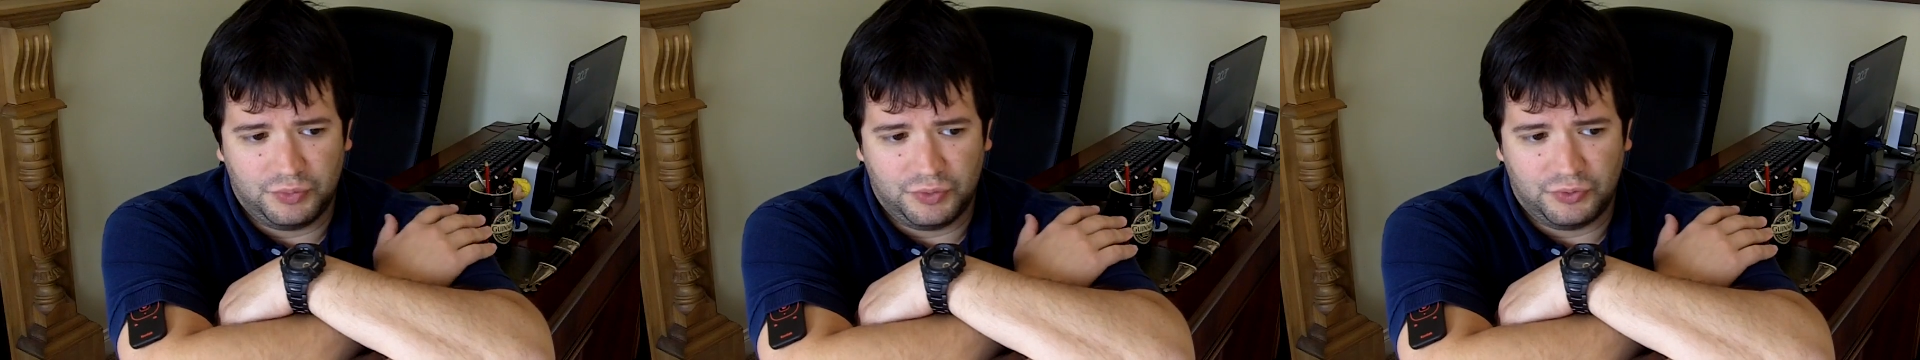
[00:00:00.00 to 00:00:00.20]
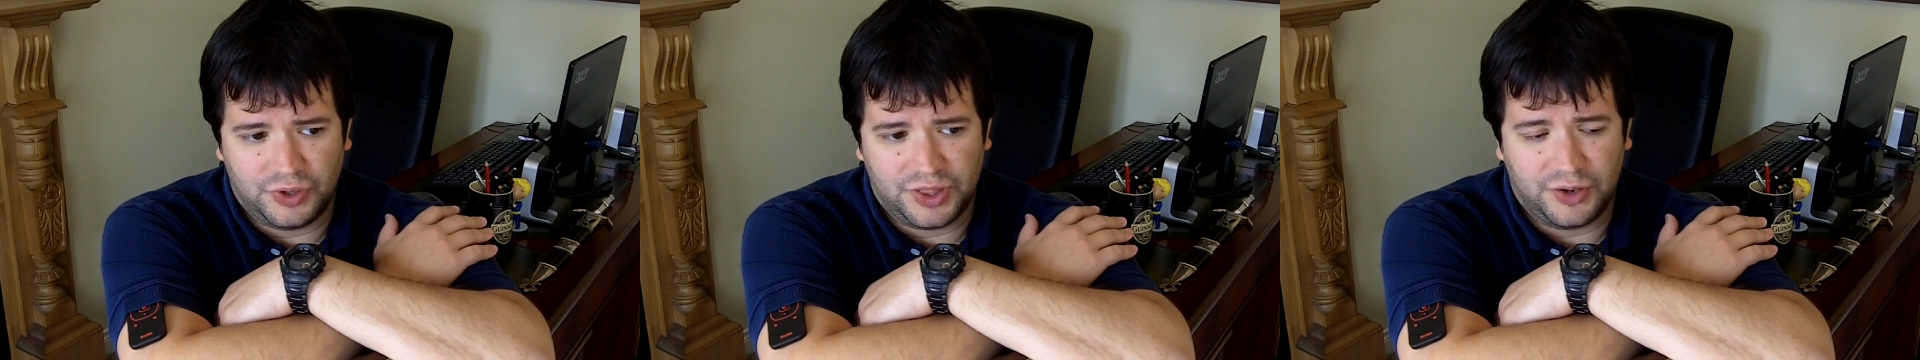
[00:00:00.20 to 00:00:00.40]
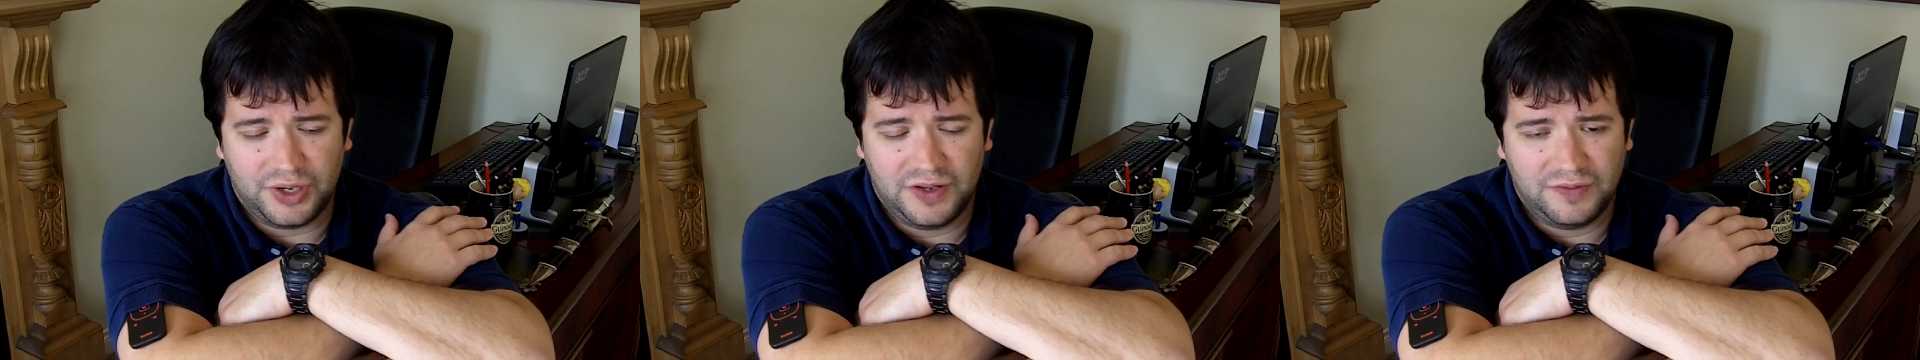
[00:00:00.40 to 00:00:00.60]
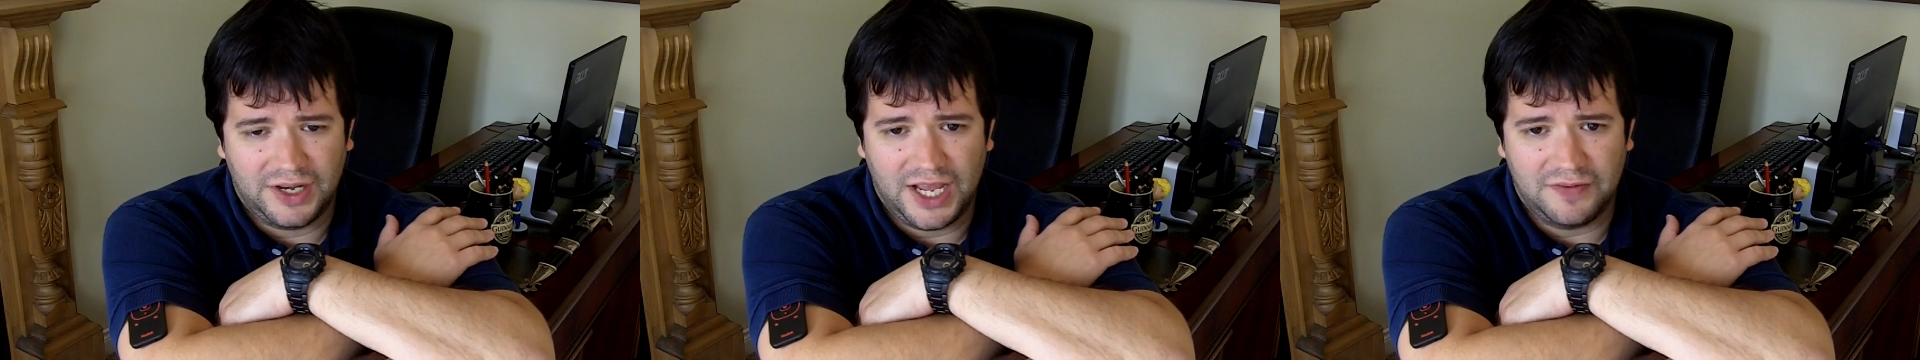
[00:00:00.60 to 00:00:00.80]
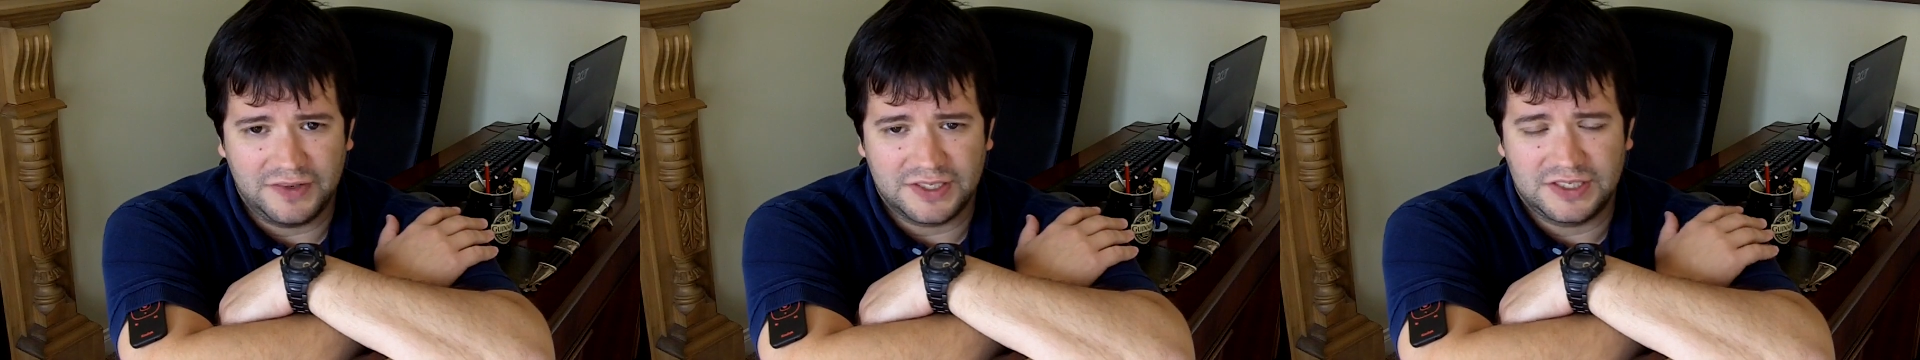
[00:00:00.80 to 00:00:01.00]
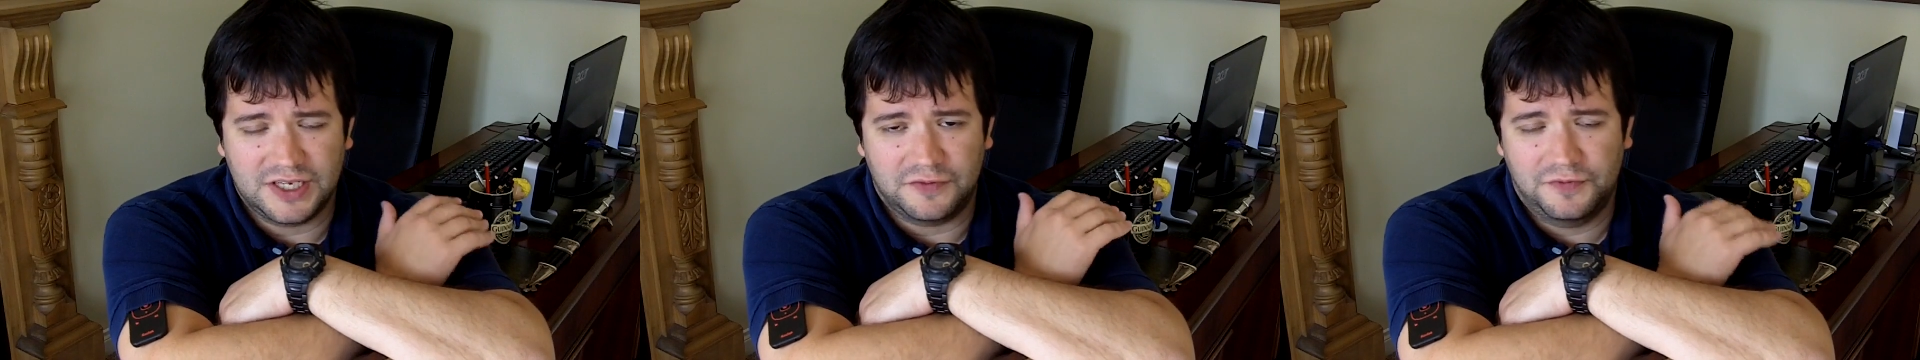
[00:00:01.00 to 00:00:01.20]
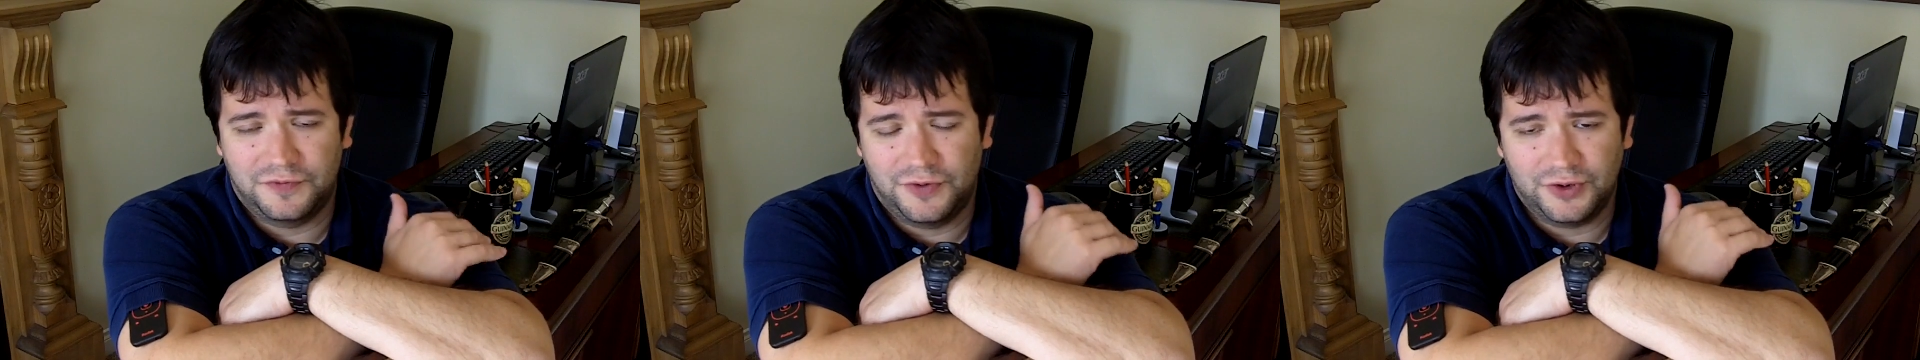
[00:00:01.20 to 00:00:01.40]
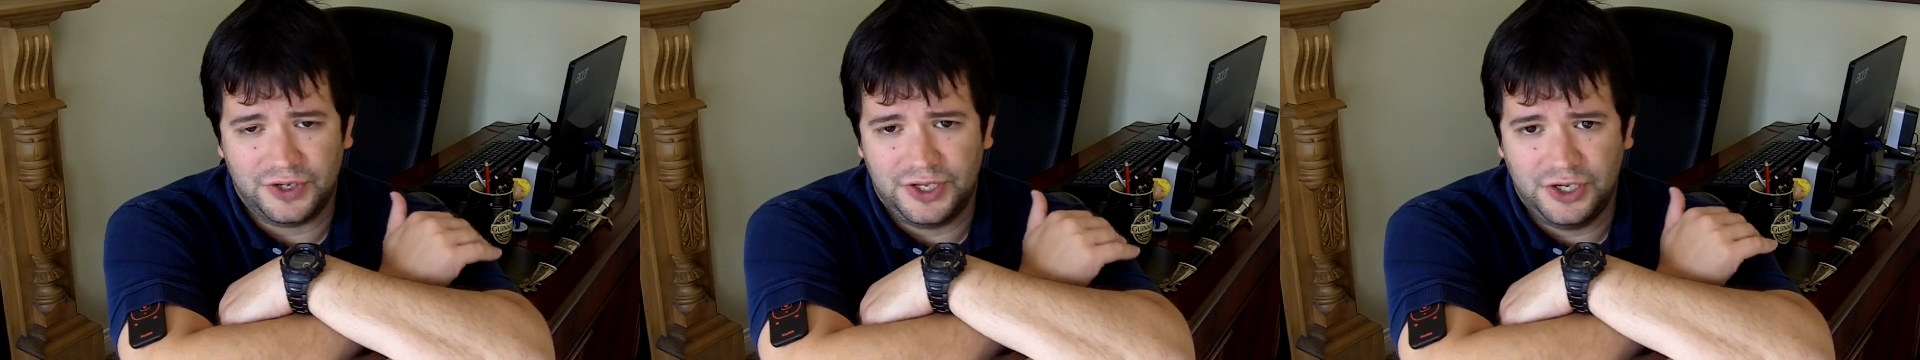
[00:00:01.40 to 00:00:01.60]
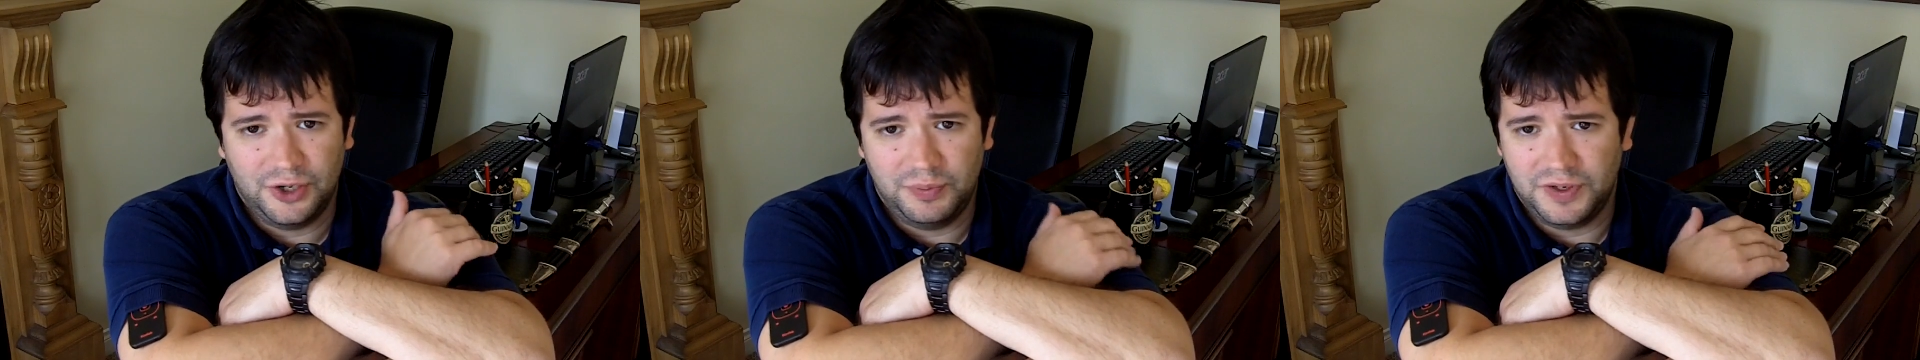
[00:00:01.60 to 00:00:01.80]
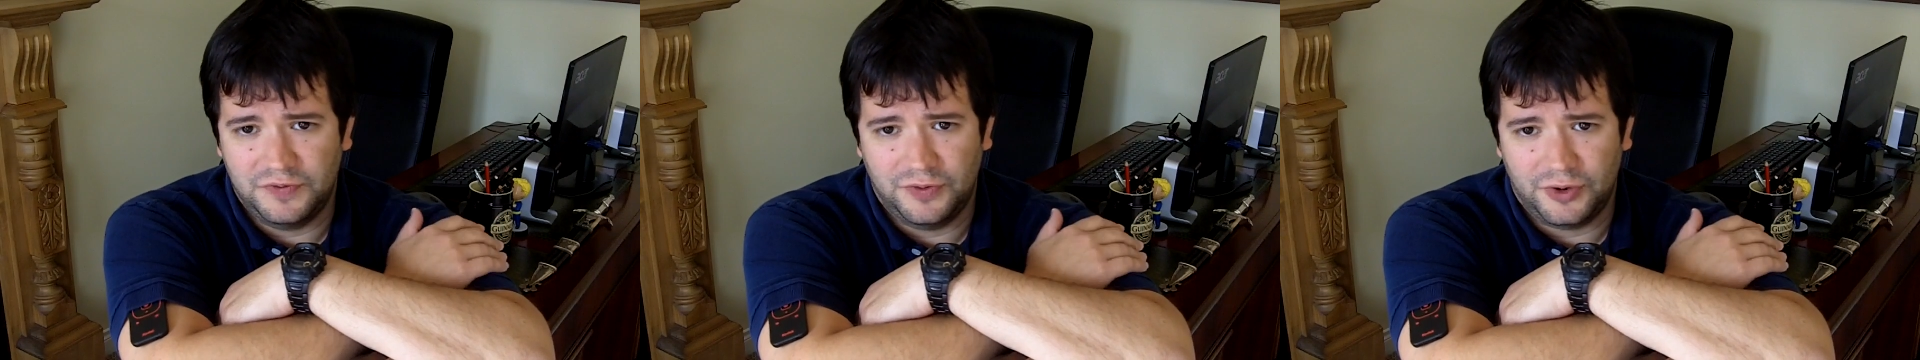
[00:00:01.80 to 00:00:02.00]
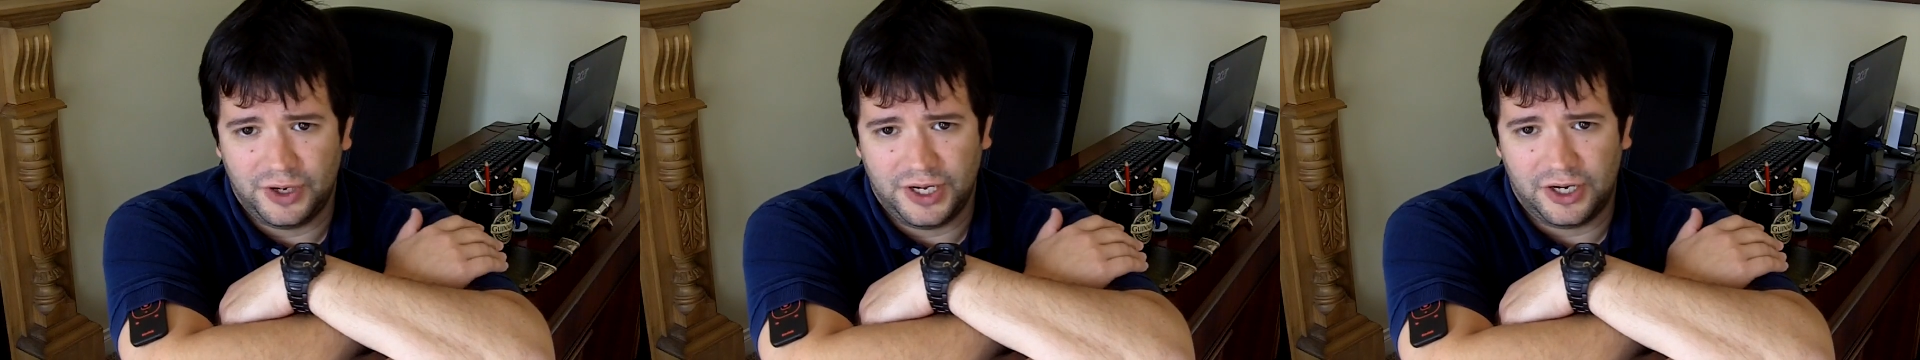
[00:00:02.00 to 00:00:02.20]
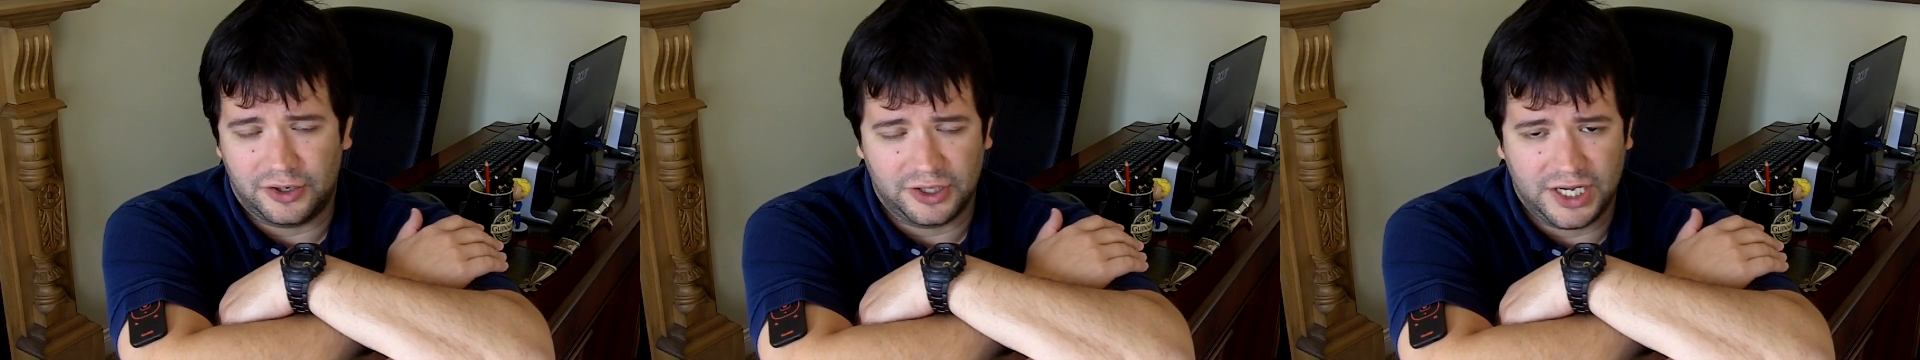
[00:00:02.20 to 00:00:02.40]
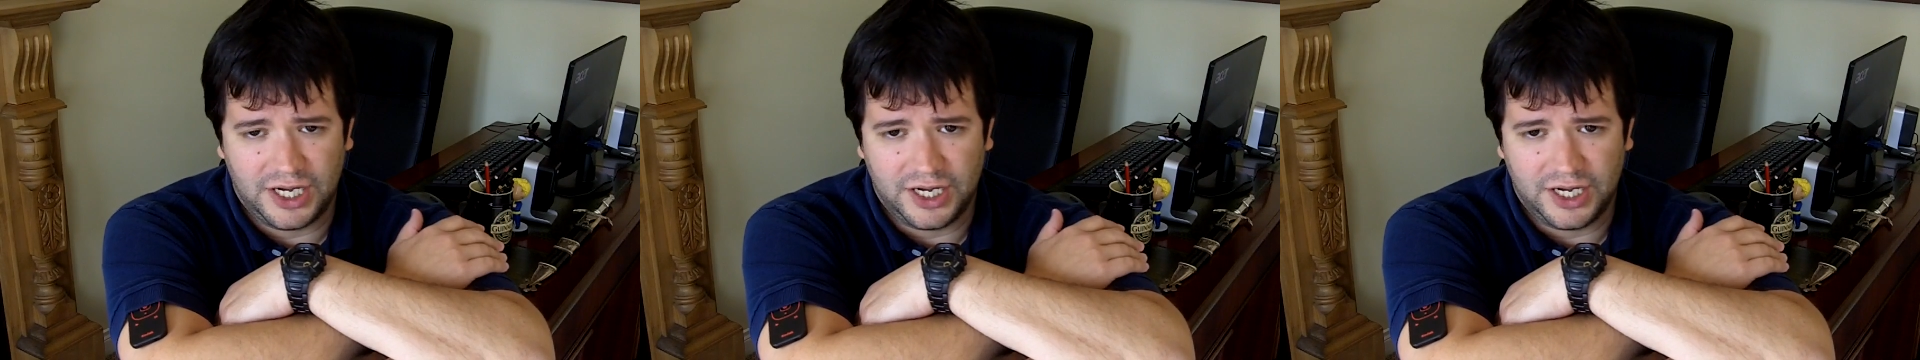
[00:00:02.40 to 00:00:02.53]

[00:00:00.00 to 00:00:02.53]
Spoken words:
without even having set foot here before in our